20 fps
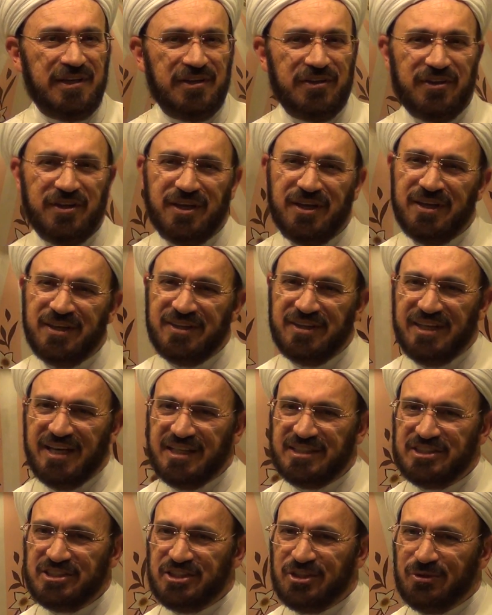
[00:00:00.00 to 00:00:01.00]
then
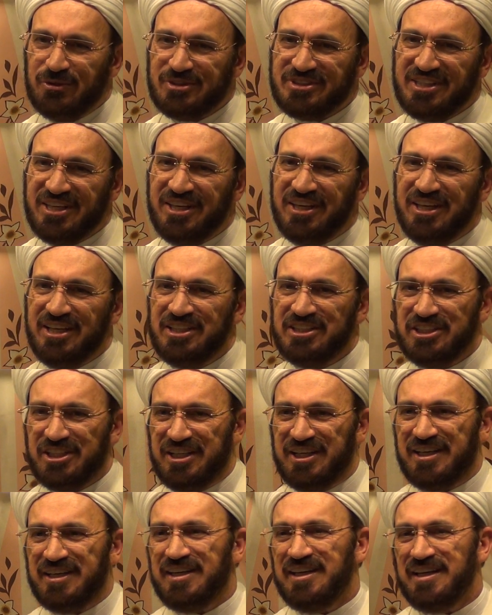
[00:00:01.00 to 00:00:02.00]
that is
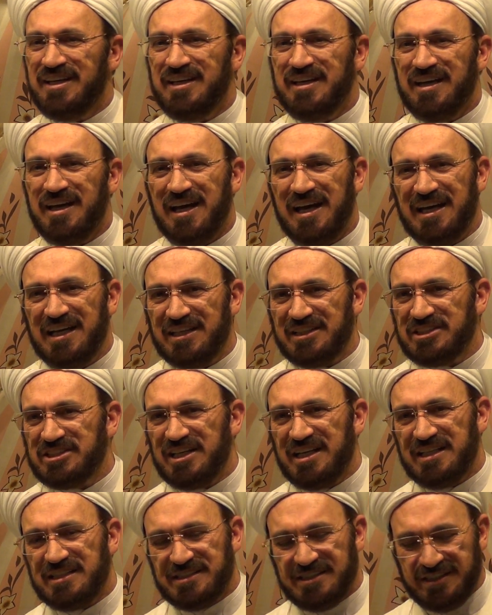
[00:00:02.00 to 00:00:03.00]
hallucination and
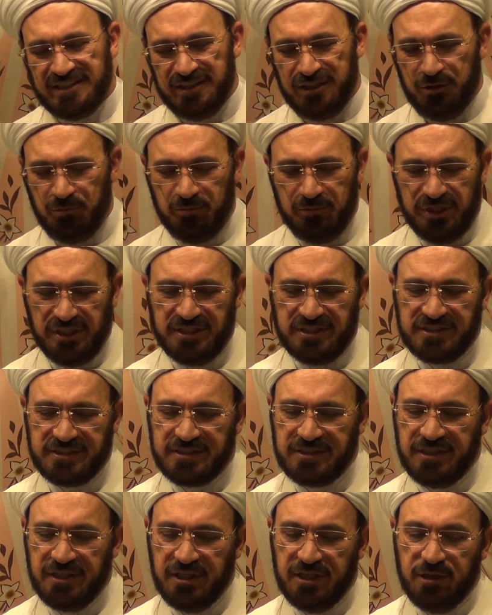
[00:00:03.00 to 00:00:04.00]
just
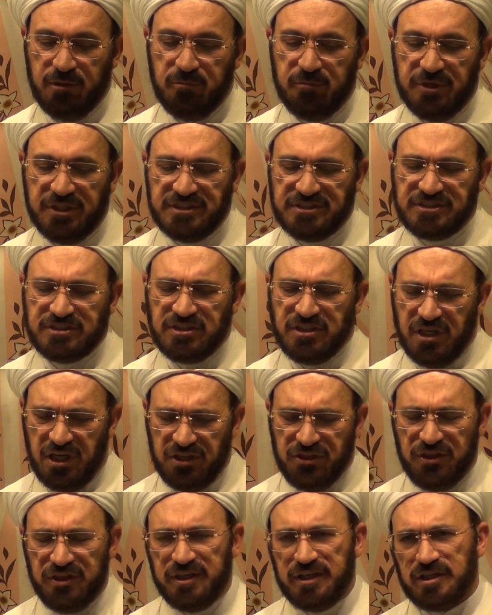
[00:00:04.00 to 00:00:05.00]
means, means
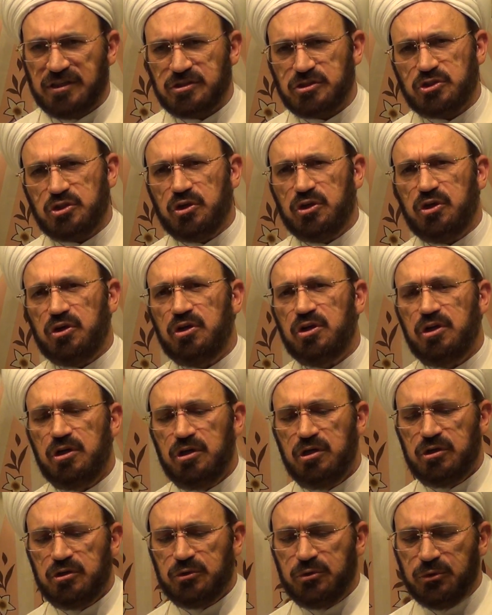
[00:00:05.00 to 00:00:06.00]
nothing. So
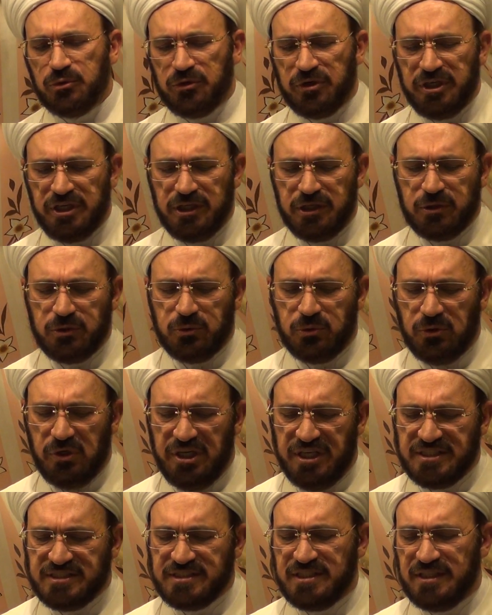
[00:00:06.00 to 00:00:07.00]
to read, to
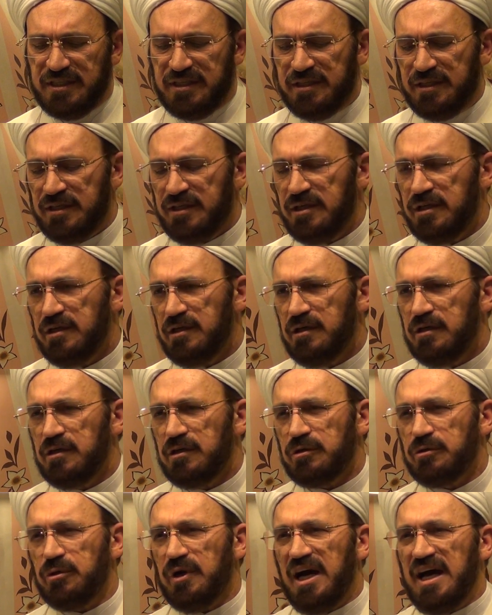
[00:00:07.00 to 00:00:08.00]
listen,
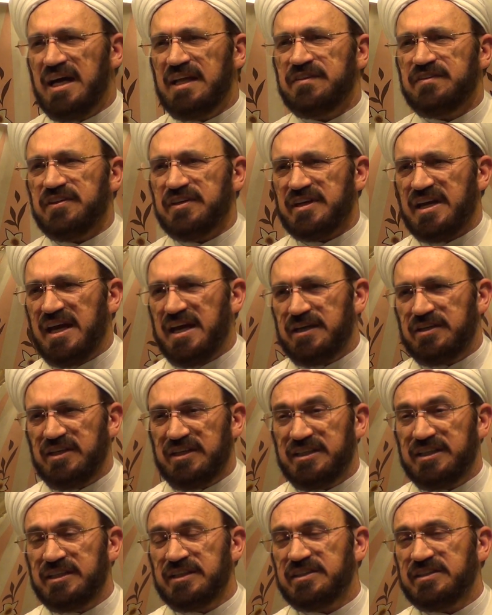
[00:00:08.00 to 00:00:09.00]
to enter,
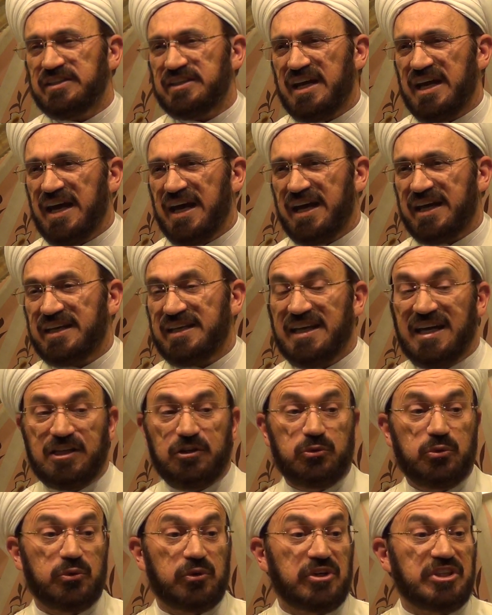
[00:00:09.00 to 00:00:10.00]
interact,
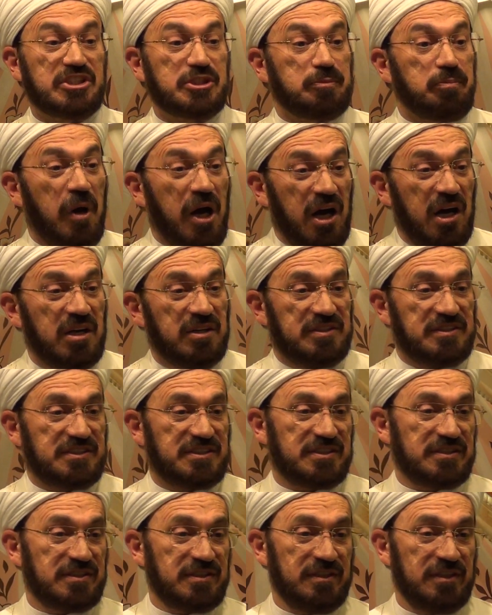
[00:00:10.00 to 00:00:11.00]
and to respond
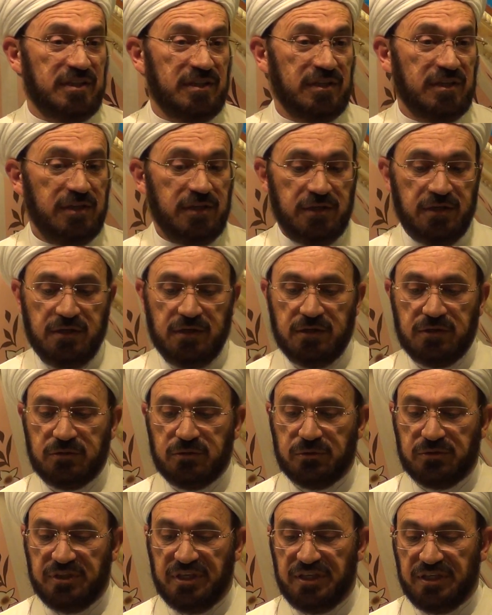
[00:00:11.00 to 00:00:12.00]

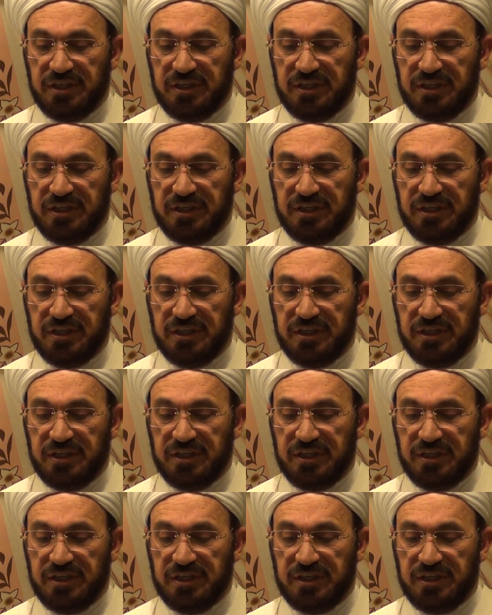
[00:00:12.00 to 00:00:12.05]
to the